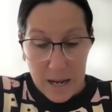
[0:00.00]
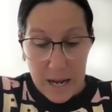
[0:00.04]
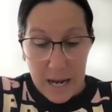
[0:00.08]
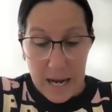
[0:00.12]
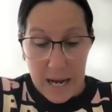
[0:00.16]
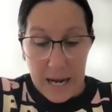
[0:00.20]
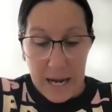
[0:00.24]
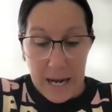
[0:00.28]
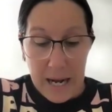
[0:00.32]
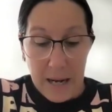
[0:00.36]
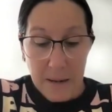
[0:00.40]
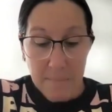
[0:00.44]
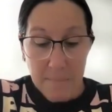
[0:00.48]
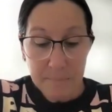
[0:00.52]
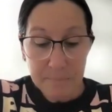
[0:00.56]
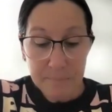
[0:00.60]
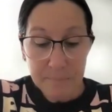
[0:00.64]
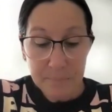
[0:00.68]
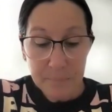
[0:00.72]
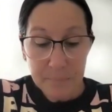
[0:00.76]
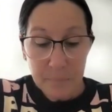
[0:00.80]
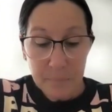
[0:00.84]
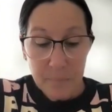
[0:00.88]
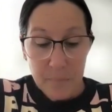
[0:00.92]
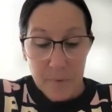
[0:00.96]

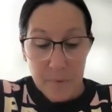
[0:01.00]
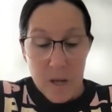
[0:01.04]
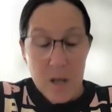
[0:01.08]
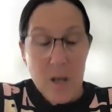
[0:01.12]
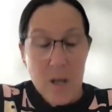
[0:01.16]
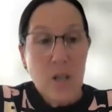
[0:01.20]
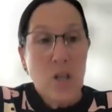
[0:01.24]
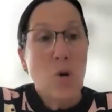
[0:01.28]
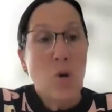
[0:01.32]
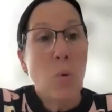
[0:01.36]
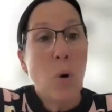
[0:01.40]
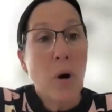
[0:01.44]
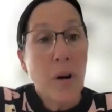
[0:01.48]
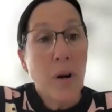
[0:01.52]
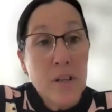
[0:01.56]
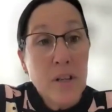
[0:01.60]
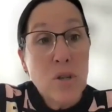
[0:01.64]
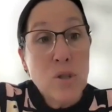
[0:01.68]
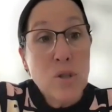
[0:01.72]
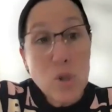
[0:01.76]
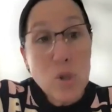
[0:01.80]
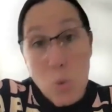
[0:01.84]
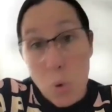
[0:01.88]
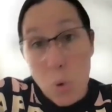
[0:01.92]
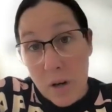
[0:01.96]
You want to
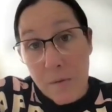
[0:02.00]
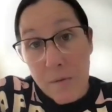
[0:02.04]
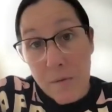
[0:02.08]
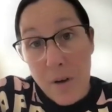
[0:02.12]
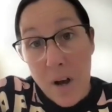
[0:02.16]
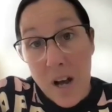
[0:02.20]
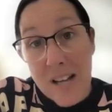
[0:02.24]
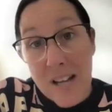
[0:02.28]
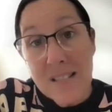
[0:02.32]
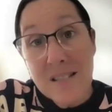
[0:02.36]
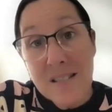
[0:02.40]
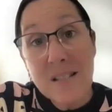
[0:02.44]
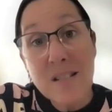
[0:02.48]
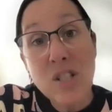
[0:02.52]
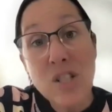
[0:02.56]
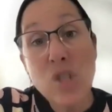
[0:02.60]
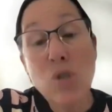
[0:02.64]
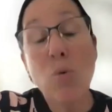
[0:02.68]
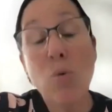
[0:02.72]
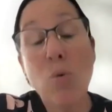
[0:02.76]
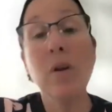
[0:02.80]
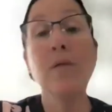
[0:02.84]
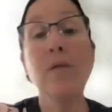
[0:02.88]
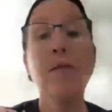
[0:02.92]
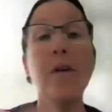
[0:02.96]
use qualifiers and
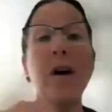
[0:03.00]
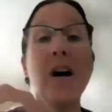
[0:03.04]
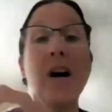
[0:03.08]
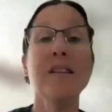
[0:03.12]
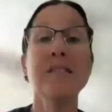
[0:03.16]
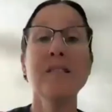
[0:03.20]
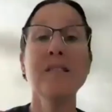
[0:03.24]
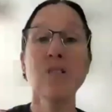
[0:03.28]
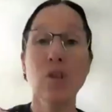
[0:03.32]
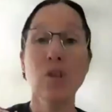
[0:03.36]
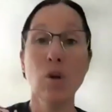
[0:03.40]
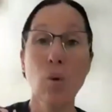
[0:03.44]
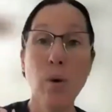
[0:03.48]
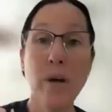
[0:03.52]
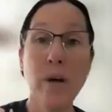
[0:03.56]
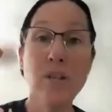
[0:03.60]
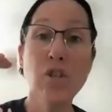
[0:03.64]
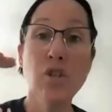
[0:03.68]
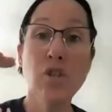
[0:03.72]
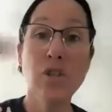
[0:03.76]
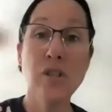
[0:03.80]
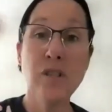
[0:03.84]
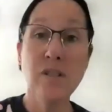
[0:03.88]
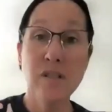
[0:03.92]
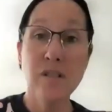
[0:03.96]
disqualifiers in the
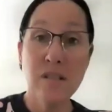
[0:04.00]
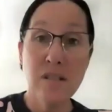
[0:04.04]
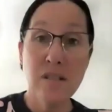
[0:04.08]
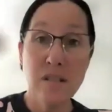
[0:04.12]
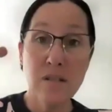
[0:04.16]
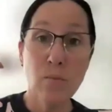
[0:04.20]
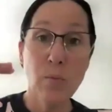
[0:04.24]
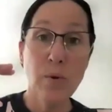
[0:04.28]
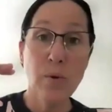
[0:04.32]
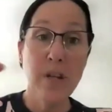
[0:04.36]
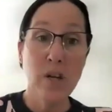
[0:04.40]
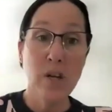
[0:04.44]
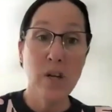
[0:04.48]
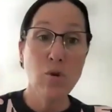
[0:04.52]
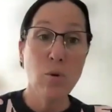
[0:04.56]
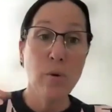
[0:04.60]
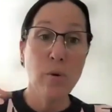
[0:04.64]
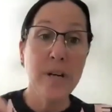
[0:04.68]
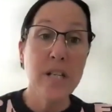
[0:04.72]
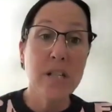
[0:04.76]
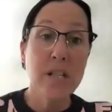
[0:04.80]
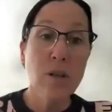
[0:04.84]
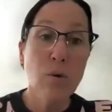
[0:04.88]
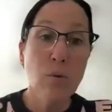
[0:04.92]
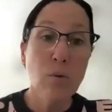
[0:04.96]
questions when they're
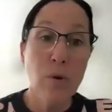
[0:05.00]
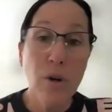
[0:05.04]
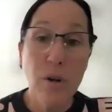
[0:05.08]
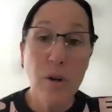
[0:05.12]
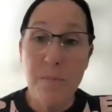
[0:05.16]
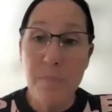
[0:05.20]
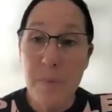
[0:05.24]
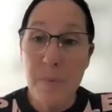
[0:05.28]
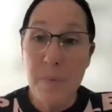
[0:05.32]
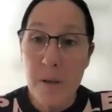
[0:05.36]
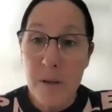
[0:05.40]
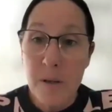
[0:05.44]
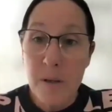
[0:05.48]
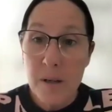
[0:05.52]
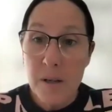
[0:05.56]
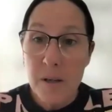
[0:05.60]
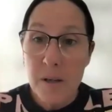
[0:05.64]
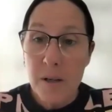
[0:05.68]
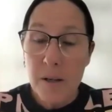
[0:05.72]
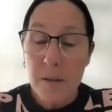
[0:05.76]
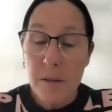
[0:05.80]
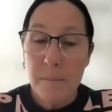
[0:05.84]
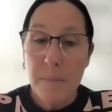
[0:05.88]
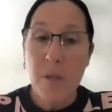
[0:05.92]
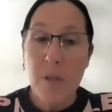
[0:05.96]
joining the group,
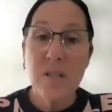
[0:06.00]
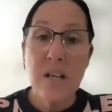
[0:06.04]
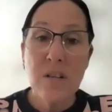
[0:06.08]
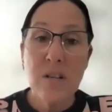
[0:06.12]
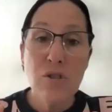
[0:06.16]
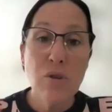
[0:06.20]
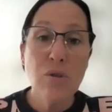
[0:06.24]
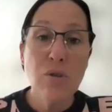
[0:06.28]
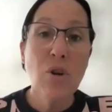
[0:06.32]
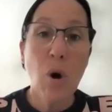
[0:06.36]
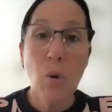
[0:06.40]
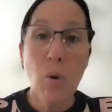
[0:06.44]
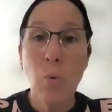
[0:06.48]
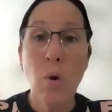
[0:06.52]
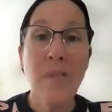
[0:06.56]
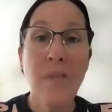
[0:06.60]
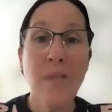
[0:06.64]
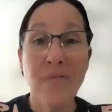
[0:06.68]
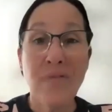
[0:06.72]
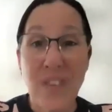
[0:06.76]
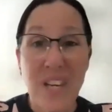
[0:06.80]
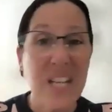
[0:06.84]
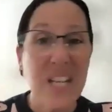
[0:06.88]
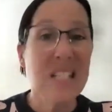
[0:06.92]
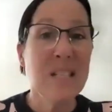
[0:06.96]
because I do not
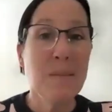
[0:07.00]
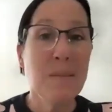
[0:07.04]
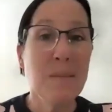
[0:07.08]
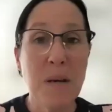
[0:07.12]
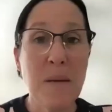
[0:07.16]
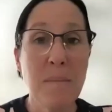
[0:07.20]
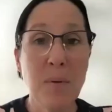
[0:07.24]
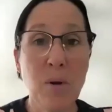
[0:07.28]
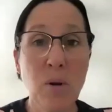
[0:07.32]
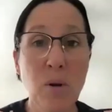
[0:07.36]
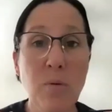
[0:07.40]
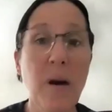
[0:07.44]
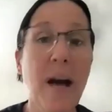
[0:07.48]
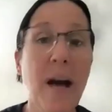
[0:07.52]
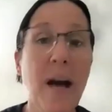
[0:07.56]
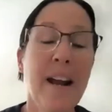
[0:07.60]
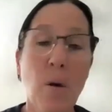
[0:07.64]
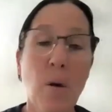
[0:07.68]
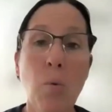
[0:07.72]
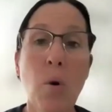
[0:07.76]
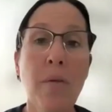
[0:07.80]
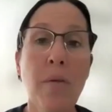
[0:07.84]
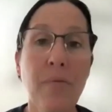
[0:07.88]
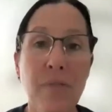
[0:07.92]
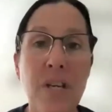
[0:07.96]
want these people and I
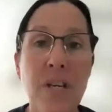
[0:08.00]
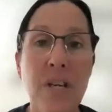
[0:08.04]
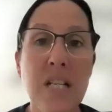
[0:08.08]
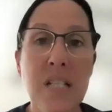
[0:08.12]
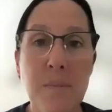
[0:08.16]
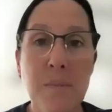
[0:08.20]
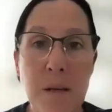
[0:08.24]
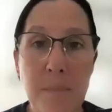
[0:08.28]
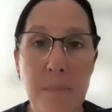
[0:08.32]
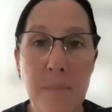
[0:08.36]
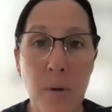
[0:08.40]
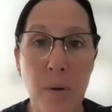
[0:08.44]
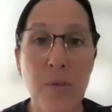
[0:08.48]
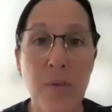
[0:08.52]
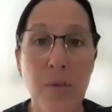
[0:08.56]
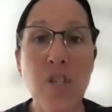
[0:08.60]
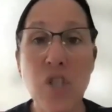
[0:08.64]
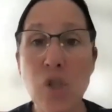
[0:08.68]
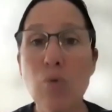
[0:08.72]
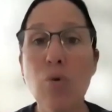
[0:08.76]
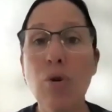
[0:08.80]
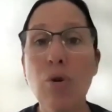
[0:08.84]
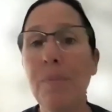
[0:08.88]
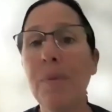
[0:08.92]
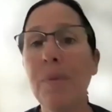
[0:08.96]
want these people.
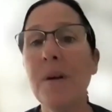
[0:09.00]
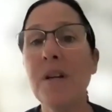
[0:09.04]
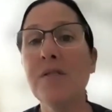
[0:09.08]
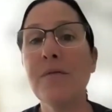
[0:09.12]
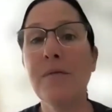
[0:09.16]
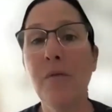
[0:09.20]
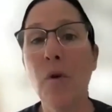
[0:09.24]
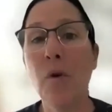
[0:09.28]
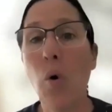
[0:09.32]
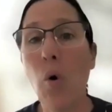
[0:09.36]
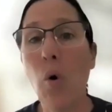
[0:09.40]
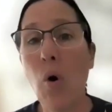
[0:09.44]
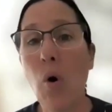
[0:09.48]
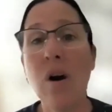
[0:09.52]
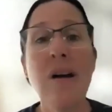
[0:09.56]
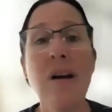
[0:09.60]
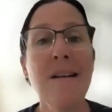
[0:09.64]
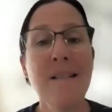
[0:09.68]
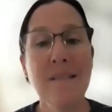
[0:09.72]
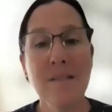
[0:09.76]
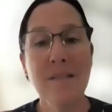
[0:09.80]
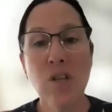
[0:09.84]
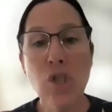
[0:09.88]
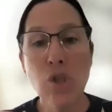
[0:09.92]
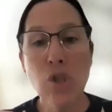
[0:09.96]
This group is for,
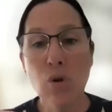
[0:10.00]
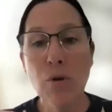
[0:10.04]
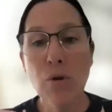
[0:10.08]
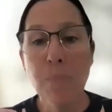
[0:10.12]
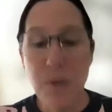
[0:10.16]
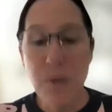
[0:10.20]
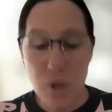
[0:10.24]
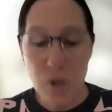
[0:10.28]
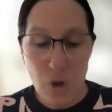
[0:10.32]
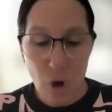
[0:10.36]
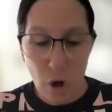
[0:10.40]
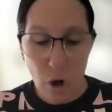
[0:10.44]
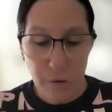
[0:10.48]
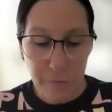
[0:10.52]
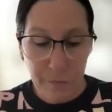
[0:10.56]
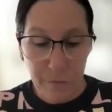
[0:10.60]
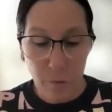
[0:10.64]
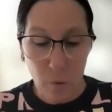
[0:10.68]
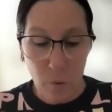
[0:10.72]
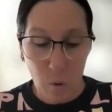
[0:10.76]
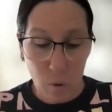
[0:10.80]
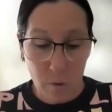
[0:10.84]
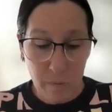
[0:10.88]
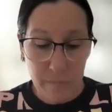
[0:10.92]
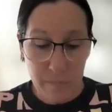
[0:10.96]
this group is not
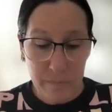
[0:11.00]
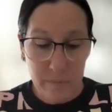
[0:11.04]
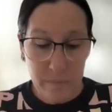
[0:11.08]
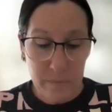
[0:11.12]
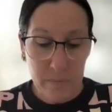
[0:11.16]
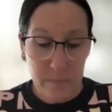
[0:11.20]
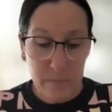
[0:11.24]
for.